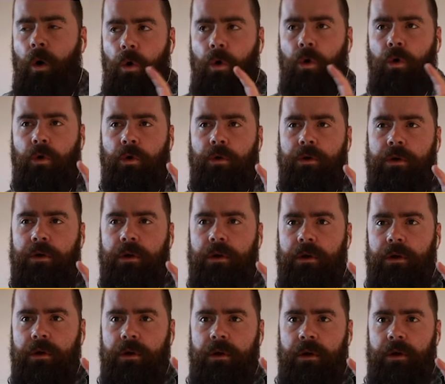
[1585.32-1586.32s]
Or
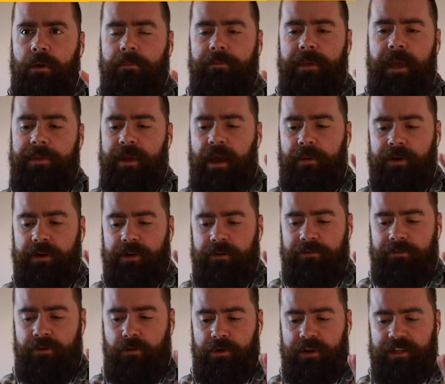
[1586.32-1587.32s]
maybe I'm going to
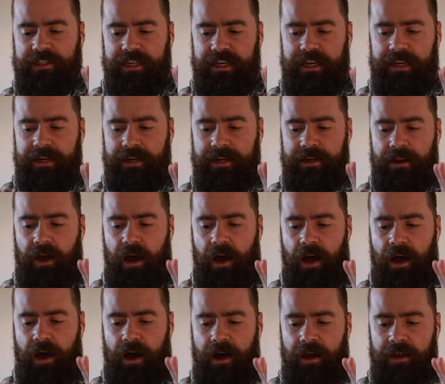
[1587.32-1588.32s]
focus in
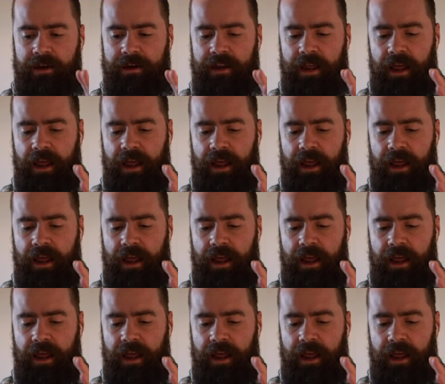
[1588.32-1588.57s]
on